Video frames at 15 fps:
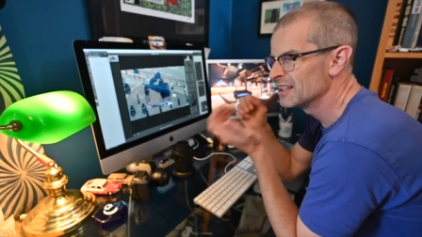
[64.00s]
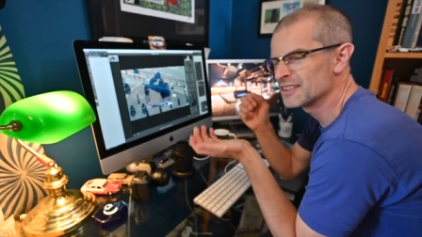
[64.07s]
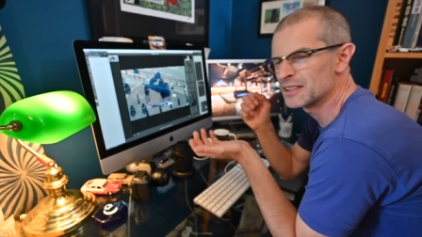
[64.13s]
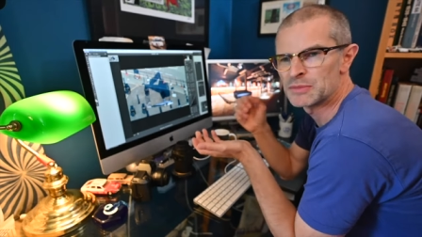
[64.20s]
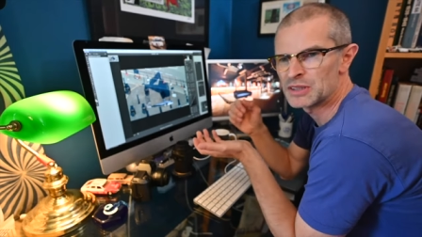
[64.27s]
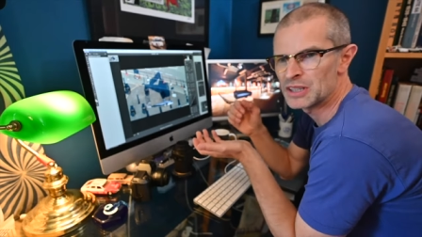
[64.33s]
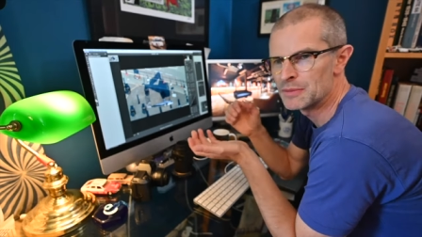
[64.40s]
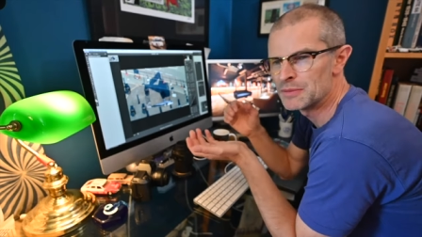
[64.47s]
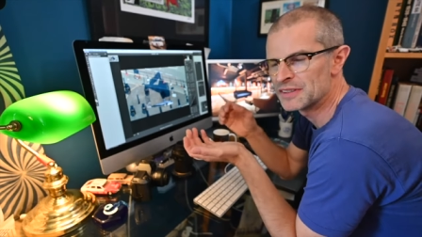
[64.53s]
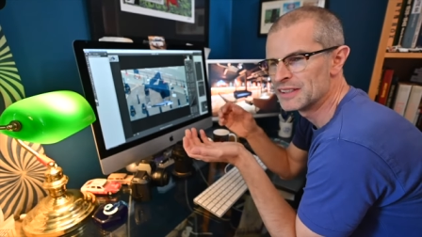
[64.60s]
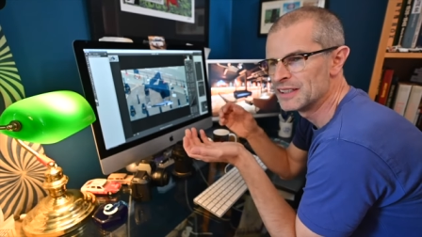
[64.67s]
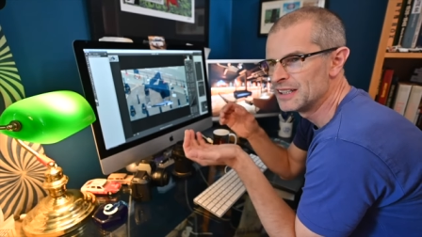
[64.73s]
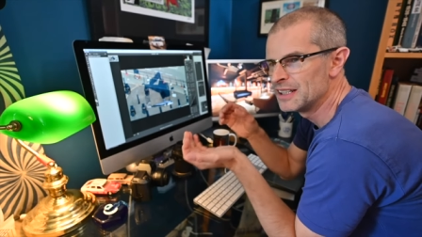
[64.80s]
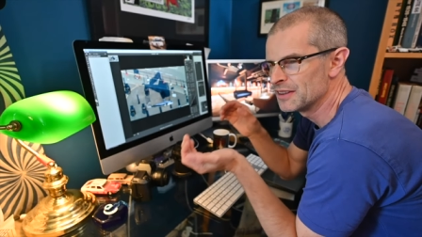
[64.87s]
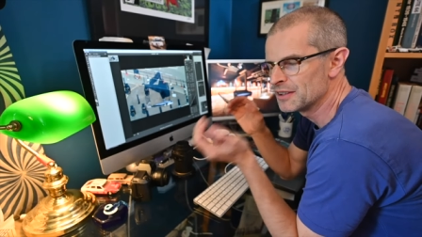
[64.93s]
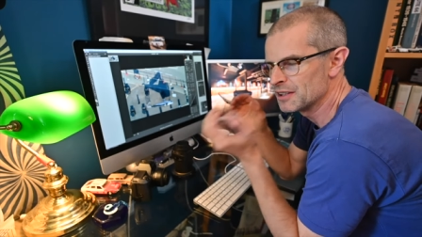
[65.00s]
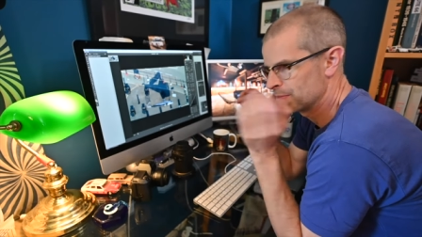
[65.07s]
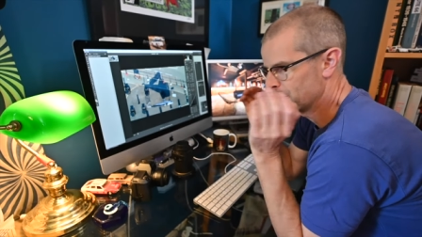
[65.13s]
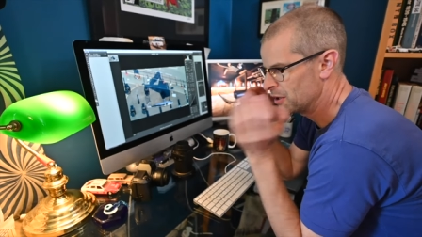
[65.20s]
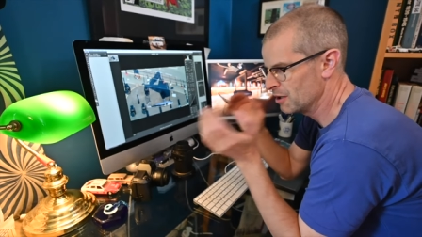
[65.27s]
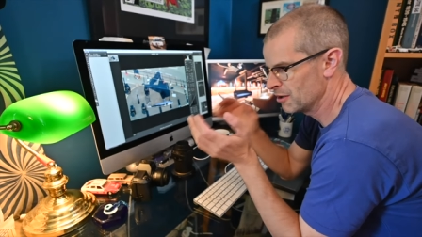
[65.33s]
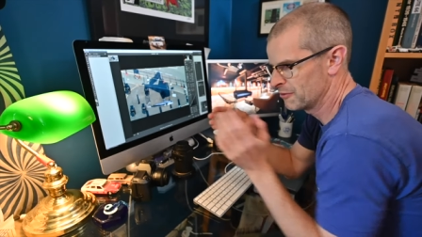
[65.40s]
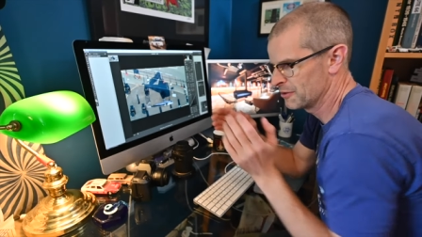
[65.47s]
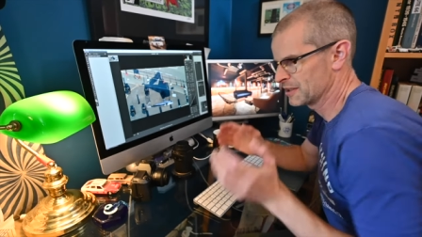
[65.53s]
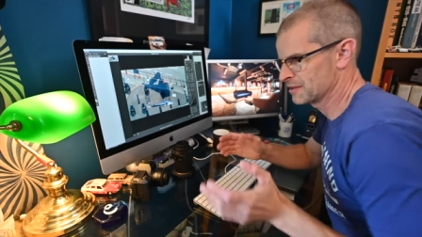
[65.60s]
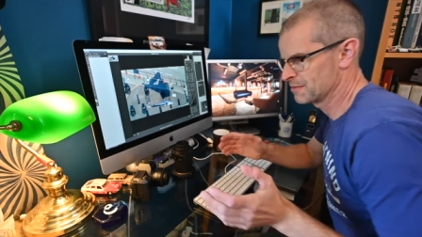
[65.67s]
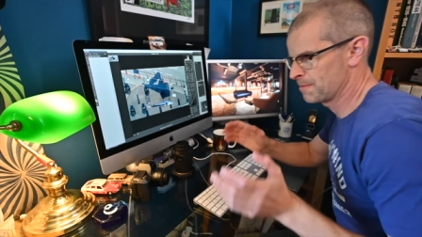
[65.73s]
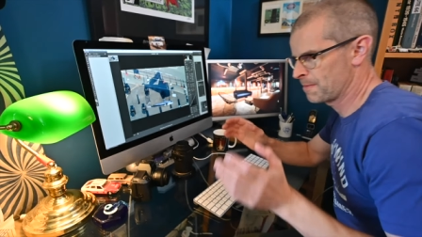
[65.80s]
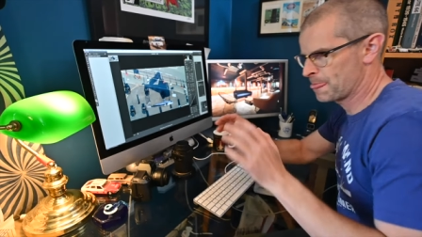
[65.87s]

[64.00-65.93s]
Sometimes the perfect